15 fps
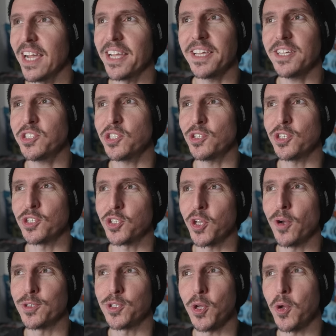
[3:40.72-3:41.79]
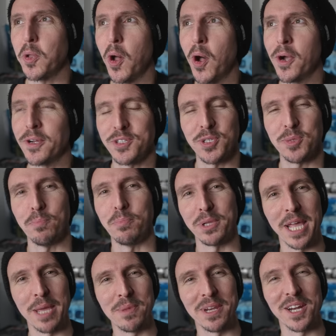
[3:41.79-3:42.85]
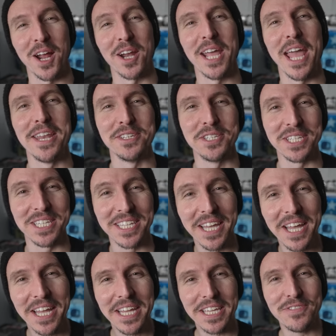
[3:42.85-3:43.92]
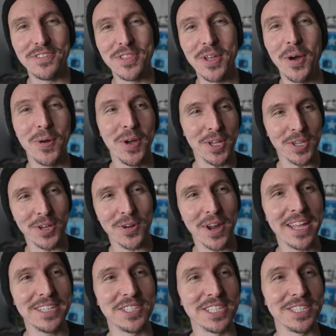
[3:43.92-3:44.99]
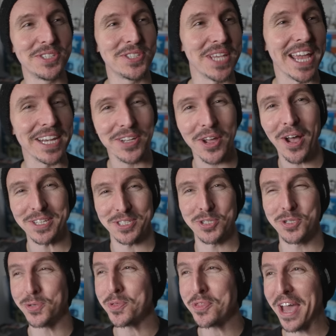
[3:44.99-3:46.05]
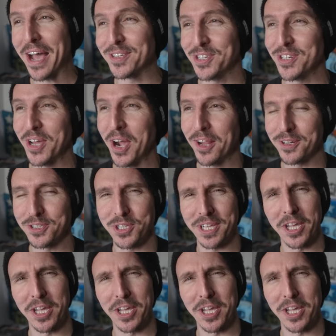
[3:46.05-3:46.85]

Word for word: I guess you just go so long just blaming it on ND, even though your ND set costs $2,000.